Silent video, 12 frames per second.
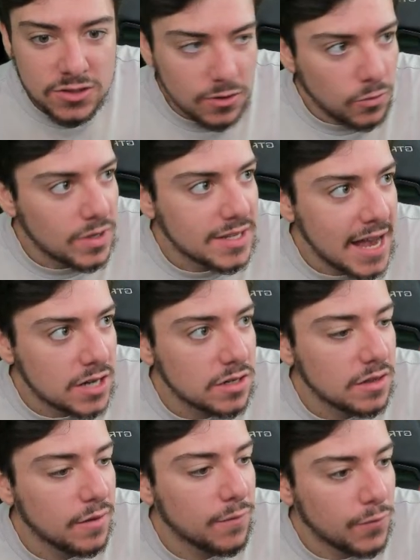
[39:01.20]
was
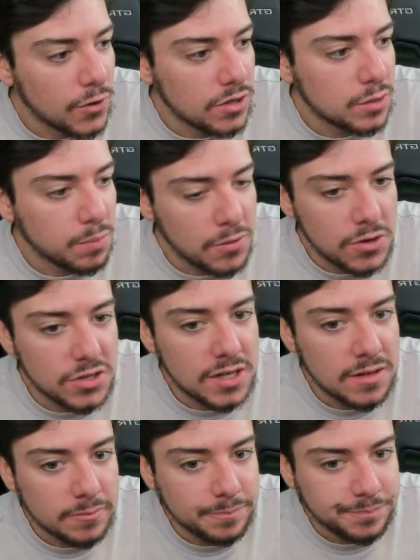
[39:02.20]
actually the first
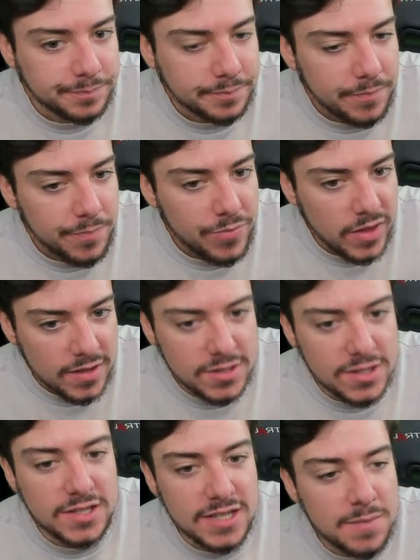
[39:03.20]
person
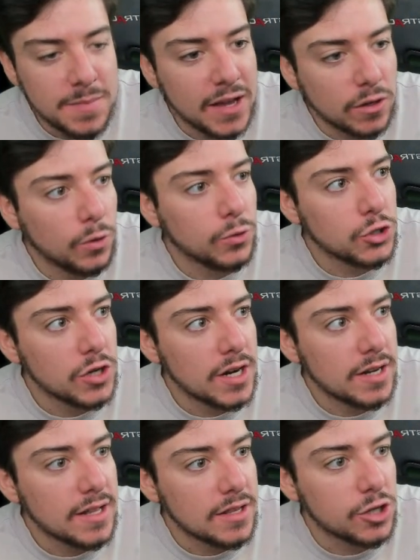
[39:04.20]
to see my gold
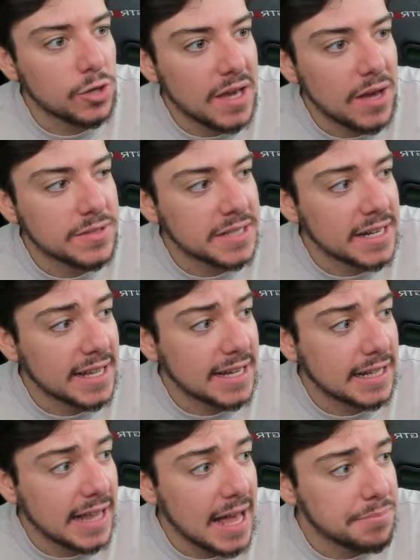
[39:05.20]
trade and told me I was going to
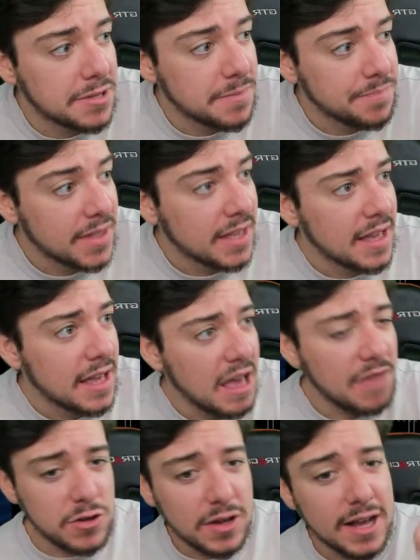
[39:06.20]
get clapped.
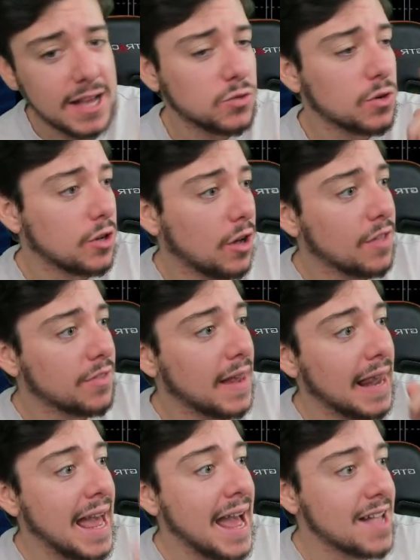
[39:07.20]
If you guys recall, the
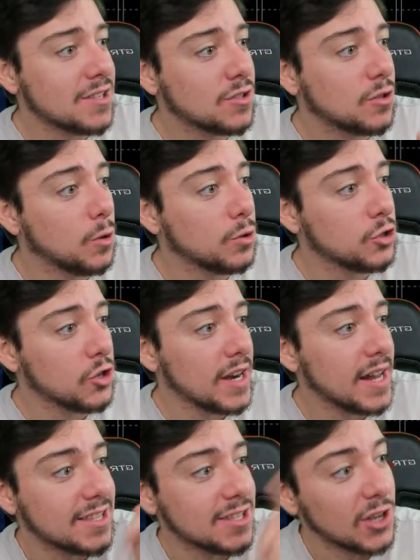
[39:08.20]
last gold
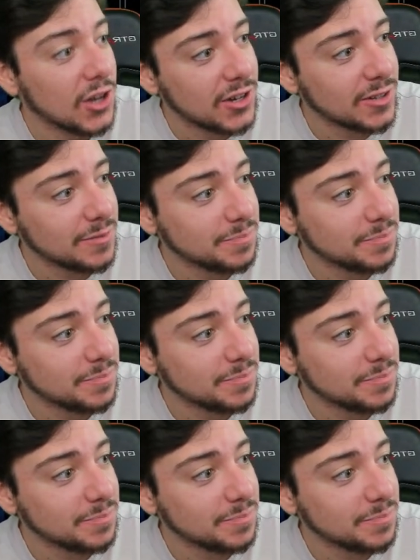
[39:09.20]
trade I took,